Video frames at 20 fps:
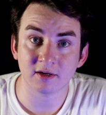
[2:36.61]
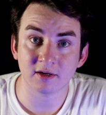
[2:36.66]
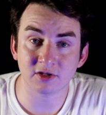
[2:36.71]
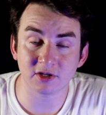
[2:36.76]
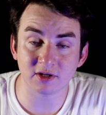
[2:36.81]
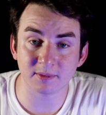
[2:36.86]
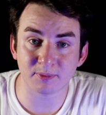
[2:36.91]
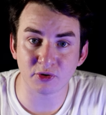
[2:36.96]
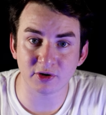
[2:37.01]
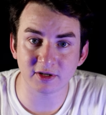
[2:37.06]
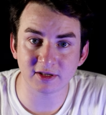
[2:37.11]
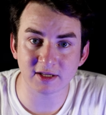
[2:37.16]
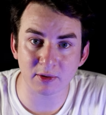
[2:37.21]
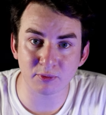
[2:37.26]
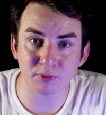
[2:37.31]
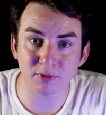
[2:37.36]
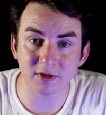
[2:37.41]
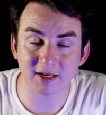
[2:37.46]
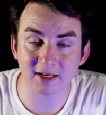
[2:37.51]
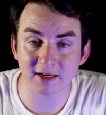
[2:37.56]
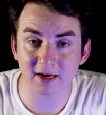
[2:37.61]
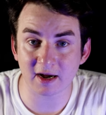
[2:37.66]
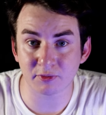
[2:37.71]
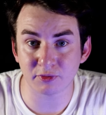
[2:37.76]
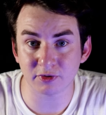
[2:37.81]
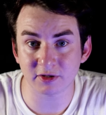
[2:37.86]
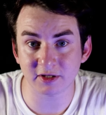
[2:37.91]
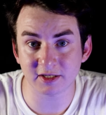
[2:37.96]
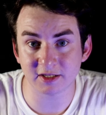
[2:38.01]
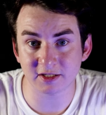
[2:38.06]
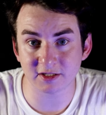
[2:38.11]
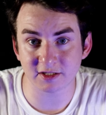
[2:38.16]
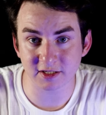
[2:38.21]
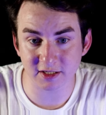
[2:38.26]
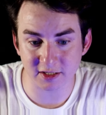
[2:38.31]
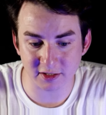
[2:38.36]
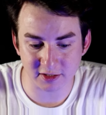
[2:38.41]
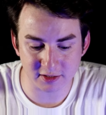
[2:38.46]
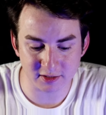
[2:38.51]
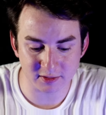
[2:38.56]
to the point that we cannot really
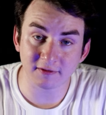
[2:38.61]
consider